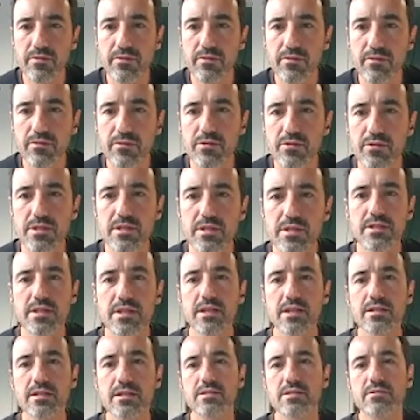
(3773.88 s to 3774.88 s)
you see
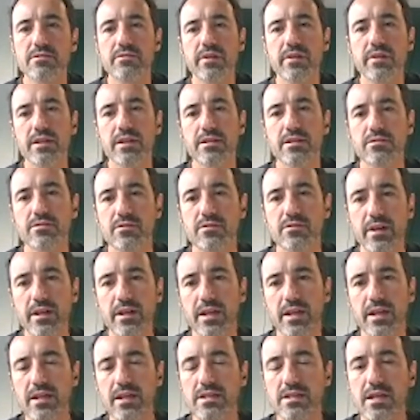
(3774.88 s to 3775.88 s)
that as the
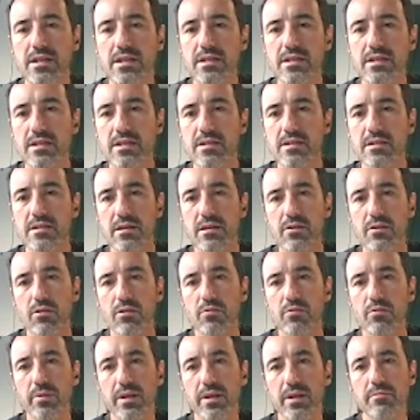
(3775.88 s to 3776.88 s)
vertex set is a
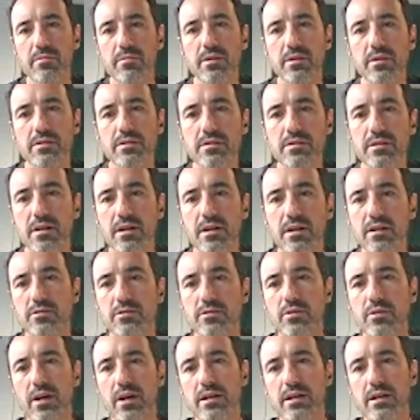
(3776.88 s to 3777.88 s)
group element, and
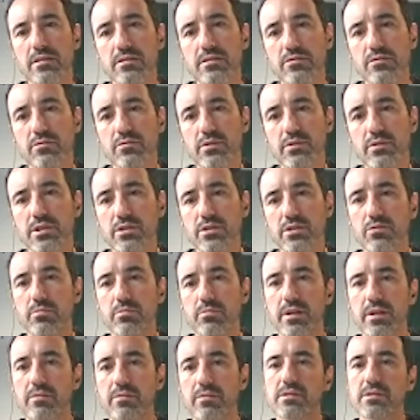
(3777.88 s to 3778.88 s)
you add to each group
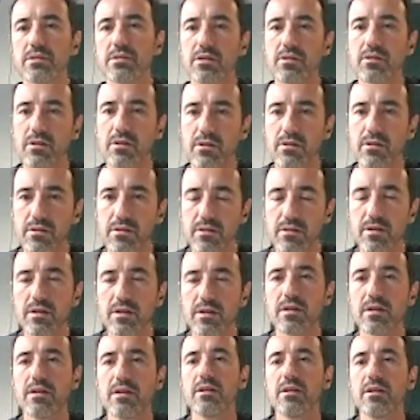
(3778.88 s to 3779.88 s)
element a color,
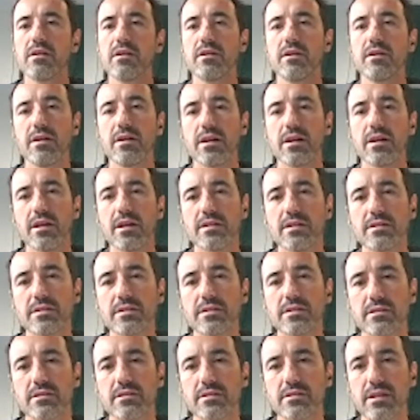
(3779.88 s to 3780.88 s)
and
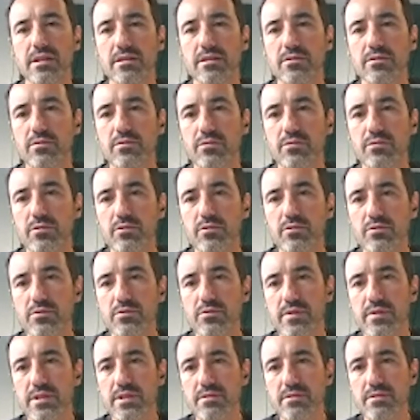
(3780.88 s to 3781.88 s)
then you use
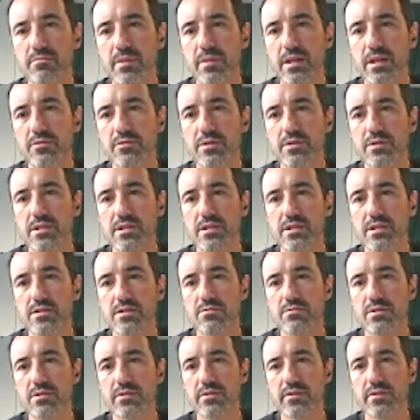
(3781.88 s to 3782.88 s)
these matrices
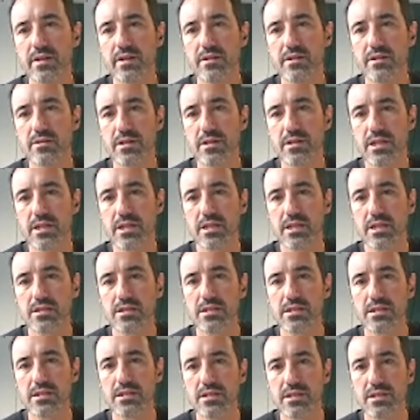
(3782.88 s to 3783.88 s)
to define the
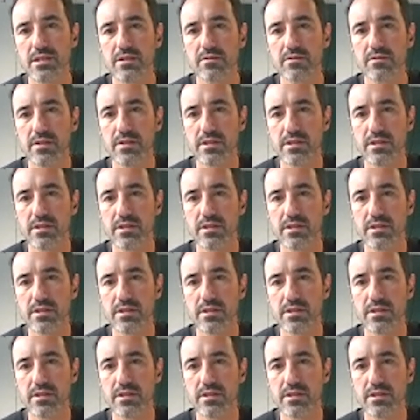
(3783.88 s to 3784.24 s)
adjacency in this